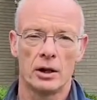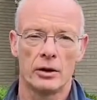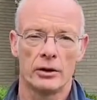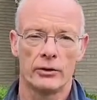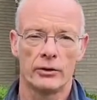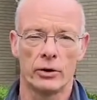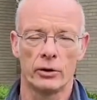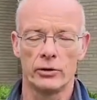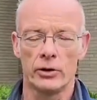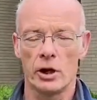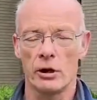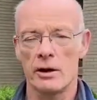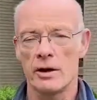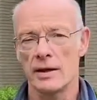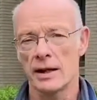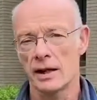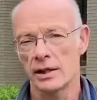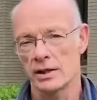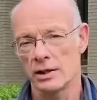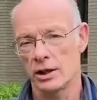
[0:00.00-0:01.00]
So you're in
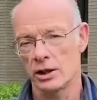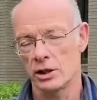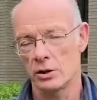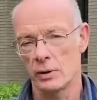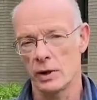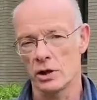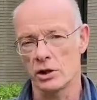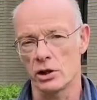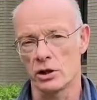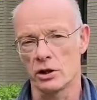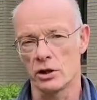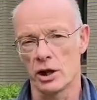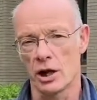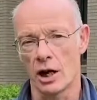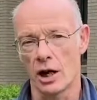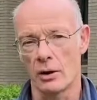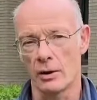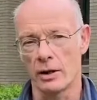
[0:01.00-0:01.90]
that situation now.